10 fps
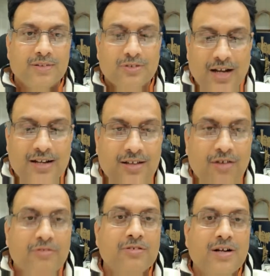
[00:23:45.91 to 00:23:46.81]
So that is
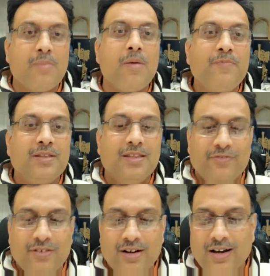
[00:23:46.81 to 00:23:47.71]
how you come up with
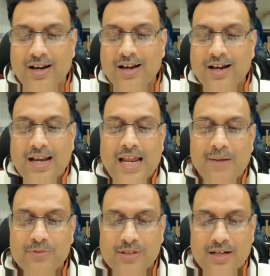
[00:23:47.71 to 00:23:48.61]
different
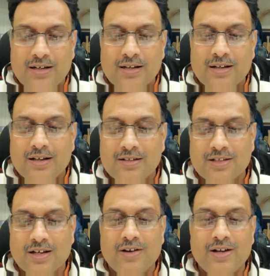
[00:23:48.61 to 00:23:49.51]
names, that
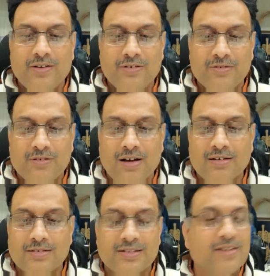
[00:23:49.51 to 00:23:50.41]
conservative,
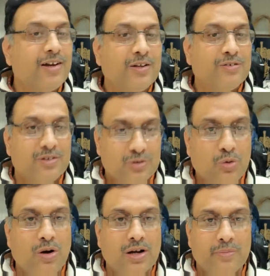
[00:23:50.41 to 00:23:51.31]
non-conservative, and
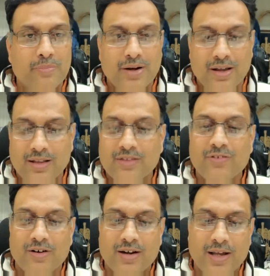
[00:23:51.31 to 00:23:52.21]
so on, depending on the
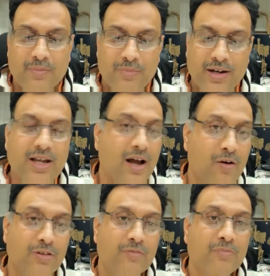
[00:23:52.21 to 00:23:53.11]
phenotype. Okay,
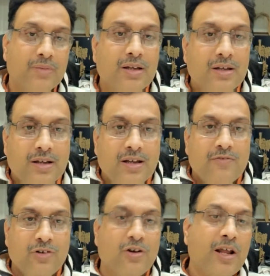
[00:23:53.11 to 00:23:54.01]
how the
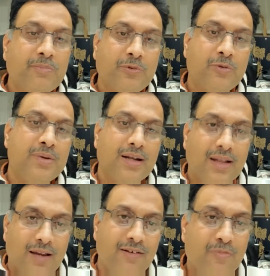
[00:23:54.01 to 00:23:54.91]
phenotype could be at the
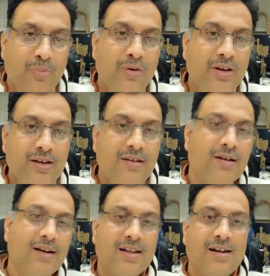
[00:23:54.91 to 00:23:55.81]
level of protein
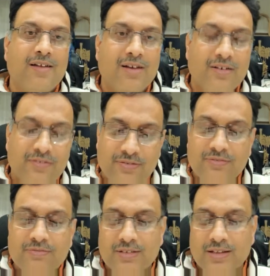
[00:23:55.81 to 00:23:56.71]
or at that level of
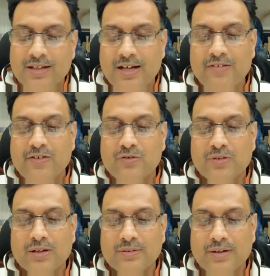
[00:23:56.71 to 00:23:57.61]
the individual.